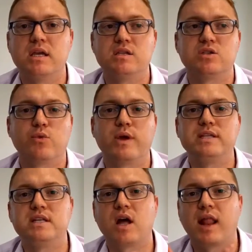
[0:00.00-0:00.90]
is the
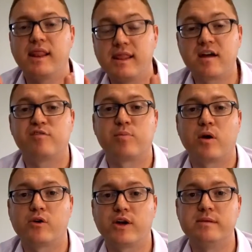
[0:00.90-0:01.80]
reason I love
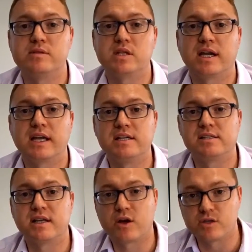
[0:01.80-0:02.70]
programs like
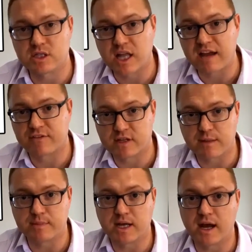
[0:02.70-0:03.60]
Instaco's Life
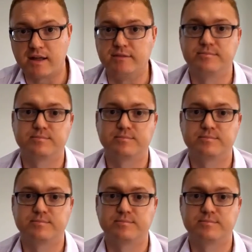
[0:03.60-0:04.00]
Club card.